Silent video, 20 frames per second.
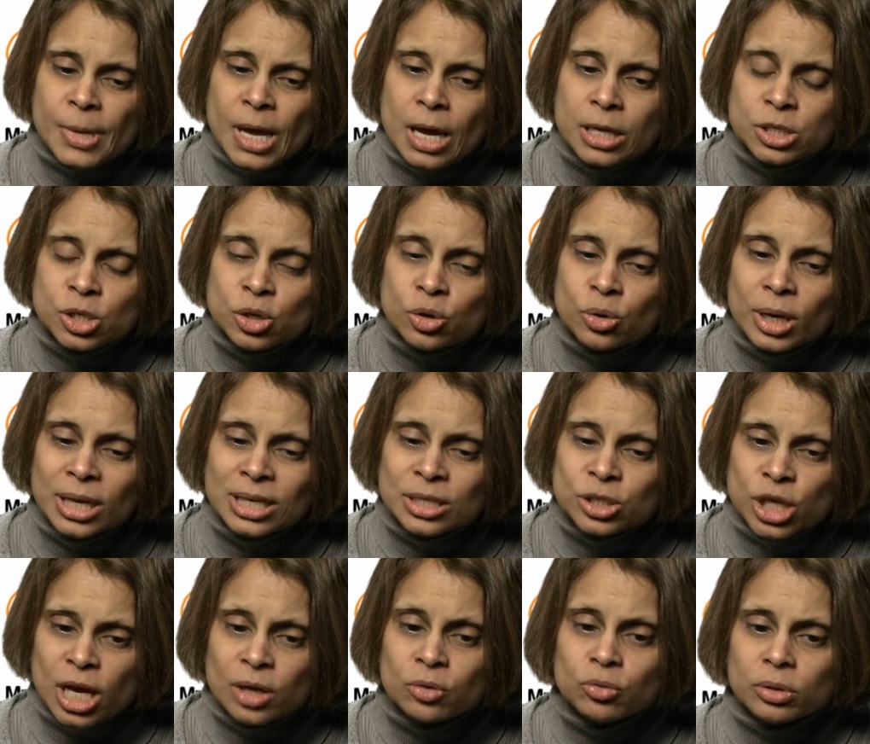So in
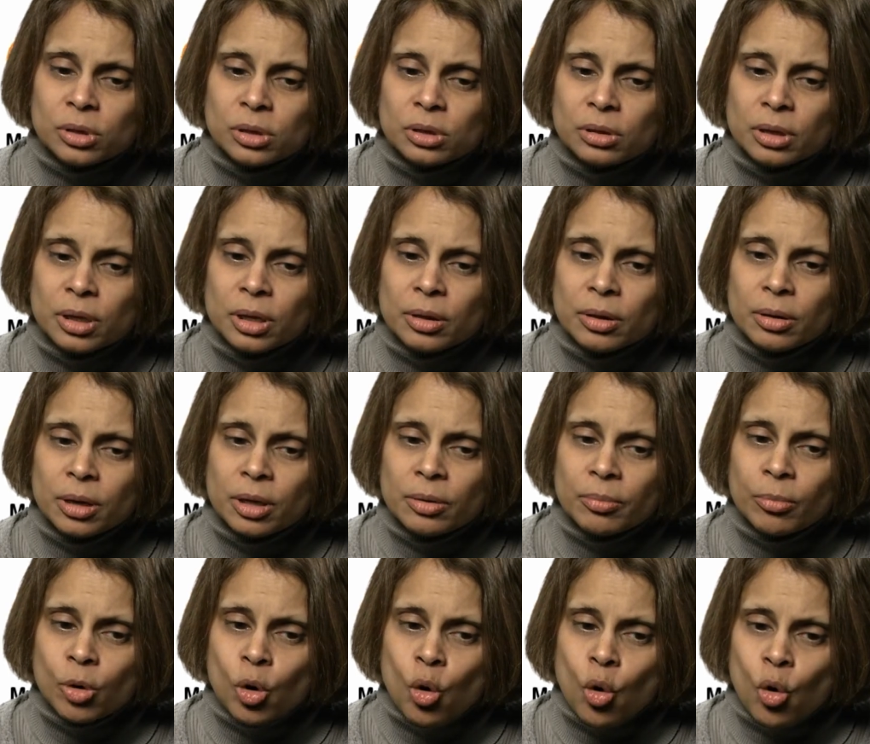general,
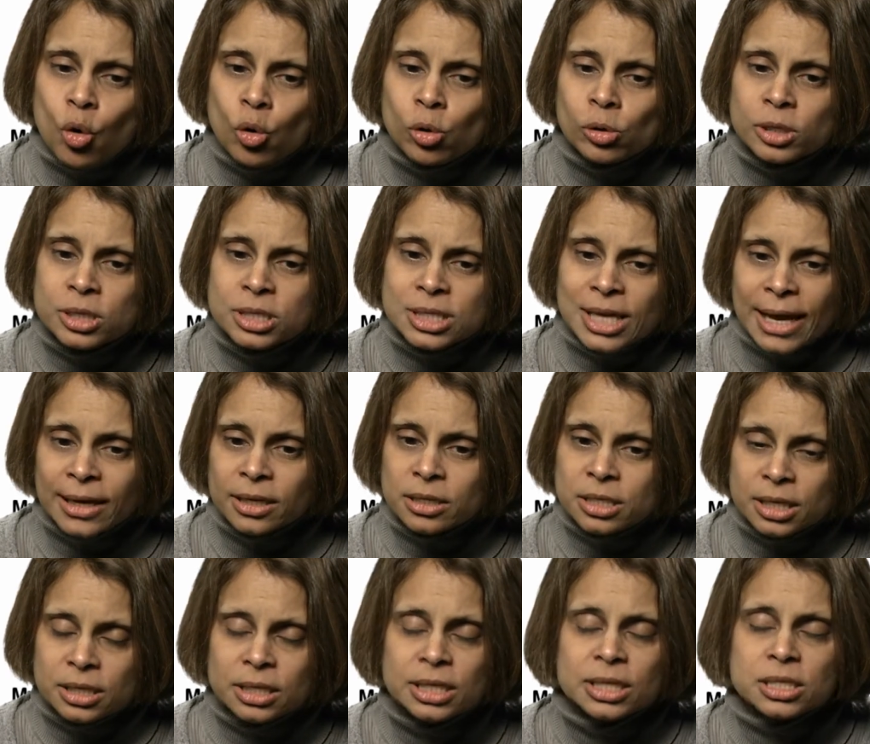all the scanning
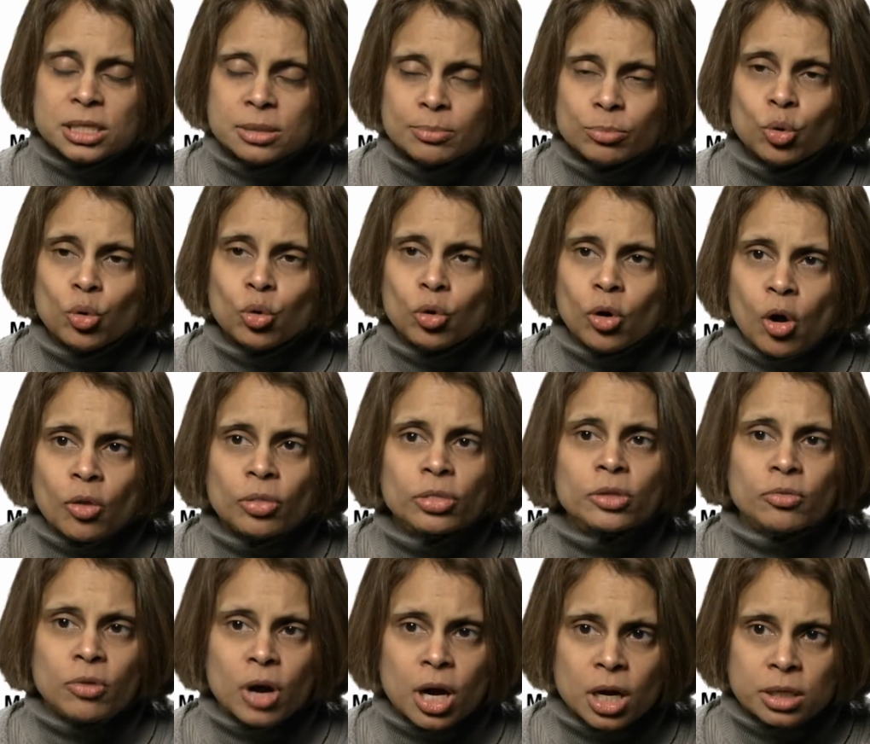techniques are more on the
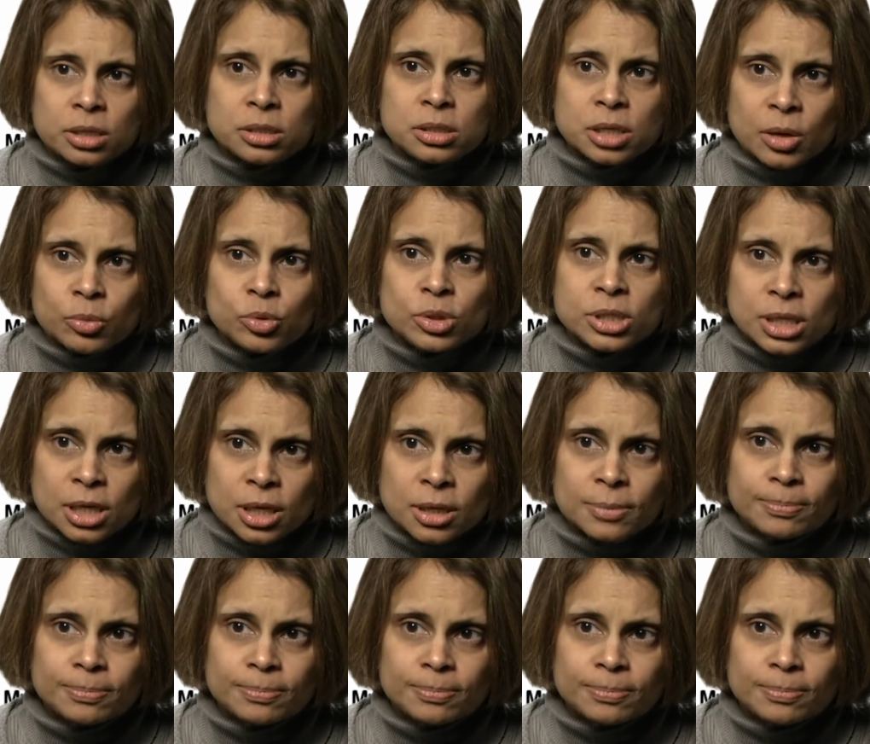rise, I would say.